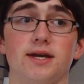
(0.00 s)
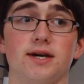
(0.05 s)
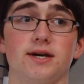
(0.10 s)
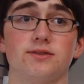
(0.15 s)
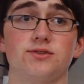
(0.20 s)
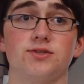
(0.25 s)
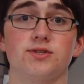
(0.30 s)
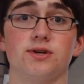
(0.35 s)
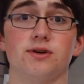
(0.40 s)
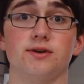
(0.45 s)

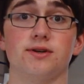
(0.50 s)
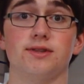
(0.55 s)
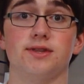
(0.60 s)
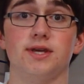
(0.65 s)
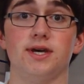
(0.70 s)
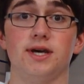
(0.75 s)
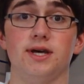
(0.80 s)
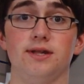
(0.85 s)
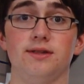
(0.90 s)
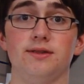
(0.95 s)
got started
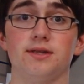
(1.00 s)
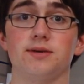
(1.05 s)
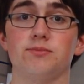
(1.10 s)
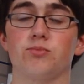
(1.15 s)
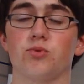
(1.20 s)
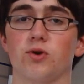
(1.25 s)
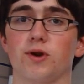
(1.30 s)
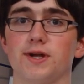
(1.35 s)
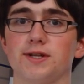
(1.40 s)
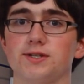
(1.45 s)
then,
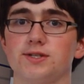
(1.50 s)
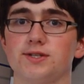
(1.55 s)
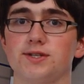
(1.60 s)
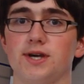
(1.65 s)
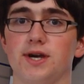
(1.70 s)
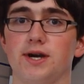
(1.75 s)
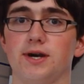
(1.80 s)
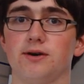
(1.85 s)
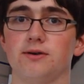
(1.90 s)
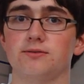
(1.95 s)
branched
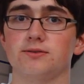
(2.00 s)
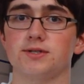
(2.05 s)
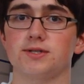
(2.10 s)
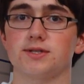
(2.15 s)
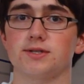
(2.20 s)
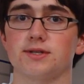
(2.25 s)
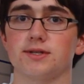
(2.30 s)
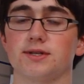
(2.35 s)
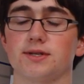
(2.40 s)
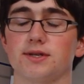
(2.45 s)

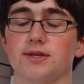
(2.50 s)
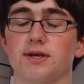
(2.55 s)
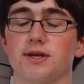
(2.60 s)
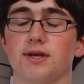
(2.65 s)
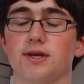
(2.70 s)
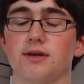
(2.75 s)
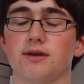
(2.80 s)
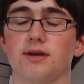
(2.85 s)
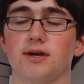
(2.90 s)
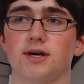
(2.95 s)
out
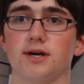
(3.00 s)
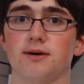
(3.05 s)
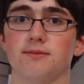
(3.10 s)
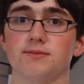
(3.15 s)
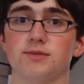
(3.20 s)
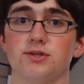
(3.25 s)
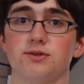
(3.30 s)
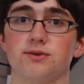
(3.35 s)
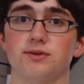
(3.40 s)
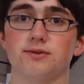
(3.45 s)

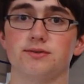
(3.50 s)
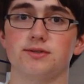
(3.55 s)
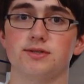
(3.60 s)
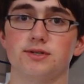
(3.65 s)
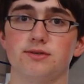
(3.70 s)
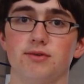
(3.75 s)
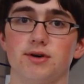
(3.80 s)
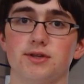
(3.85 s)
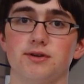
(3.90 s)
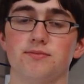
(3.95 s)
um, to,
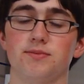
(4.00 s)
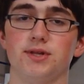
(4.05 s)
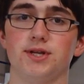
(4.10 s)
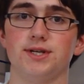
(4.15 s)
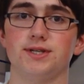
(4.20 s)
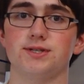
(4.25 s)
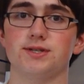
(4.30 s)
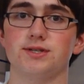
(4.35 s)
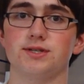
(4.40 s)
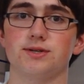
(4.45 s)
to other
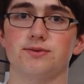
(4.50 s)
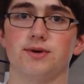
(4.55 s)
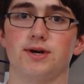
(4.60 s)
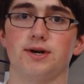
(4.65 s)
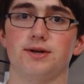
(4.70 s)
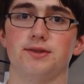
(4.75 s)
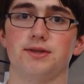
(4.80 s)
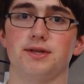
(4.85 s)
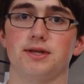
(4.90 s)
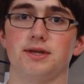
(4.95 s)
places
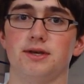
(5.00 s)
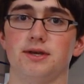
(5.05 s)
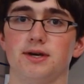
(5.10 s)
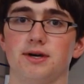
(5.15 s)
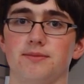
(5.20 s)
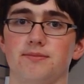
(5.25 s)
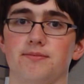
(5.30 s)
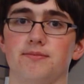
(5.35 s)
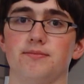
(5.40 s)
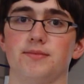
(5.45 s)
around the
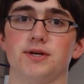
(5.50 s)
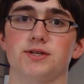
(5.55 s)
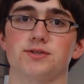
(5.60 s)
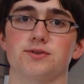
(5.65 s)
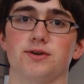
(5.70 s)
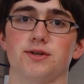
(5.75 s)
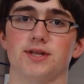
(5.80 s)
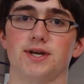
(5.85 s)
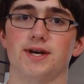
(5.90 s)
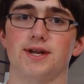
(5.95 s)
uh,
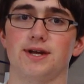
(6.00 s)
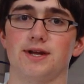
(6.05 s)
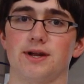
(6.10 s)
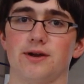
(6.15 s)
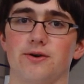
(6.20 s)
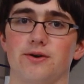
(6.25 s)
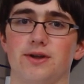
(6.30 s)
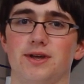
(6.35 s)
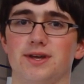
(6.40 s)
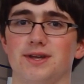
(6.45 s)
Metro Atlanta
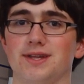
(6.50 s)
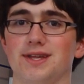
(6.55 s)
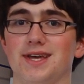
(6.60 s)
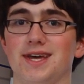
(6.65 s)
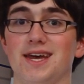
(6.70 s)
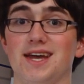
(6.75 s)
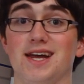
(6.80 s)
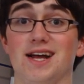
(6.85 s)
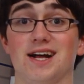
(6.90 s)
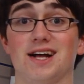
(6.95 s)
area.
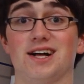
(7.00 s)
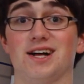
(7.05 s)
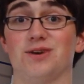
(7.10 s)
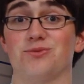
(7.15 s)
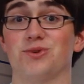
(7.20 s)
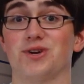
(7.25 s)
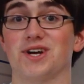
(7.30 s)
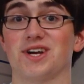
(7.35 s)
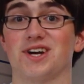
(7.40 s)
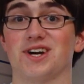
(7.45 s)
Uh,
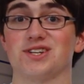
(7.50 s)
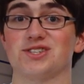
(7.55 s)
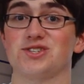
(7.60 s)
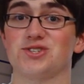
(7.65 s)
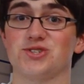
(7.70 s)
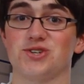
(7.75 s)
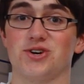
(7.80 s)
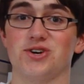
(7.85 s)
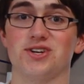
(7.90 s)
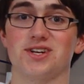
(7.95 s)
when I got
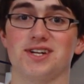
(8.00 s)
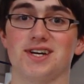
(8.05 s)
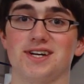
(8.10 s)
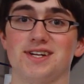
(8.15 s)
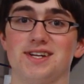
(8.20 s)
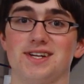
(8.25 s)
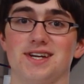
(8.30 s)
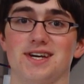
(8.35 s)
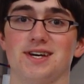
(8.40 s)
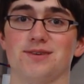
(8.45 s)
started, I
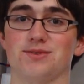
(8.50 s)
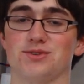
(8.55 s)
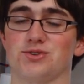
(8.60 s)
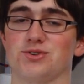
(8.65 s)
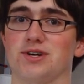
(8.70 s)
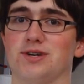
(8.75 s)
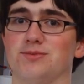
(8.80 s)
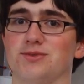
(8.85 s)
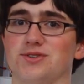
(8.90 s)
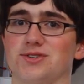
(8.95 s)
didn't have a
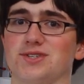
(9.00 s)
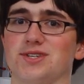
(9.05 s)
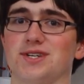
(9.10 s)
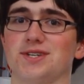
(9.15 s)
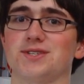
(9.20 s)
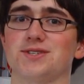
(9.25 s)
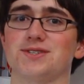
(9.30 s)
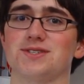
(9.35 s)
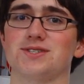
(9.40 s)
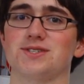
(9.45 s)
driver's
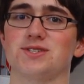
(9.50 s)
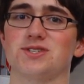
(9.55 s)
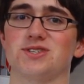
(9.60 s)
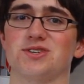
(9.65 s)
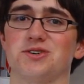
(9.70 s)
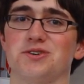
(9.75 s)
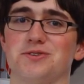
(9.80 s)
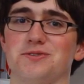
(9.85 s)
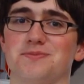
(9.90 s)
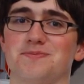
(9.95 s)
license,
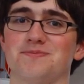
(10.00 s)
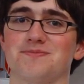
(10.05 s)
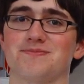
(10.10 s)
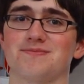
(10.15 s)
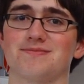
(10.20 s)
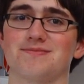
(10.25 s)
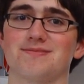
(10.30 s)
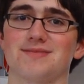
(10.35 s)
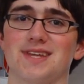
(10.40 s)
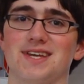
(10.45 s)
so
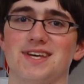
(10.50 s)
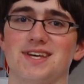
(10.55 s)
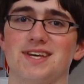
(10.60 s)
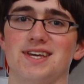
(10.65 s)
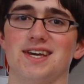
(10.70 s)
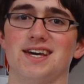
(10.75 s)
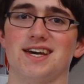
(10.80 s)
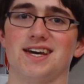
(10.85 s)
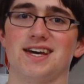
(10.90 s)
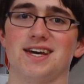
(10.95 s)

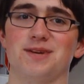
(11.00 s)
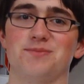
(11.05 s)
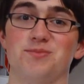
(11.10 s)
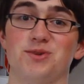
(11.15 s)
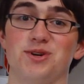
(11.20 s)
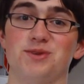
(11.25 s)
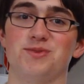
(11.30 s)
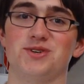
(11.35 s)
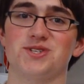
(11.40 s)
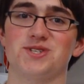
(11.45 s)
yeah, I
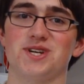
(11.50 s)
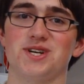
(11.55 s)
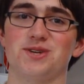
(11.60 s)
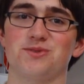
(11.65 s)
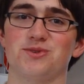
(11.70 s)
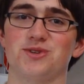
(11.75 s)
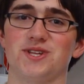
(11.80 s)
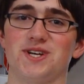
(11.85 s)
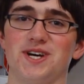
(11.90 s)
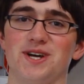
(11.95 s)
pretty much had to
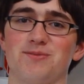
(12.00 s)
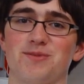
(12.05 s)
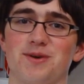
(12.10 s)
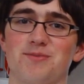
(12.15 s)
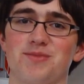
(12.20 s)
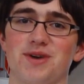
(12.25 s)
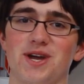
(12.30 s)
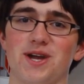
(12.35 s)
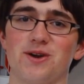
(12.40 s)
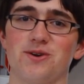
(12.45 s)
rely on my
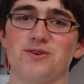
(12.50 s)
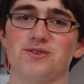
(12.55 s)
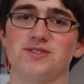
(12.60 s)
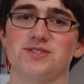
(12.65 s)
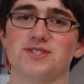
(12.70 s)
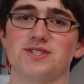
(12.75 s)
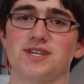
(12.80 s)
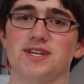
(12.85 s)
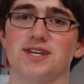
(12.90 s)
parents